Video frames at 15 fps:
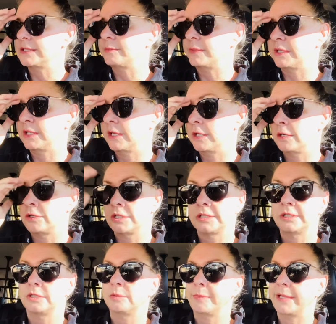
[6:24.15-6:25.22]
Somebody hit her
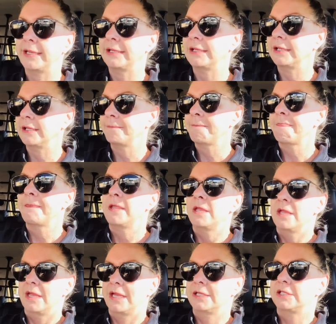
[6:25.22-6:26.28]
so badly,
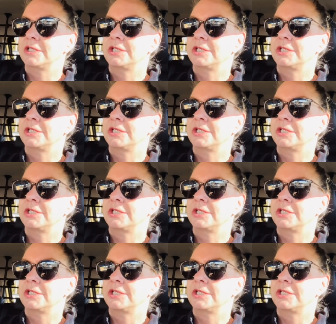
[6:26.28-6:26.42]
and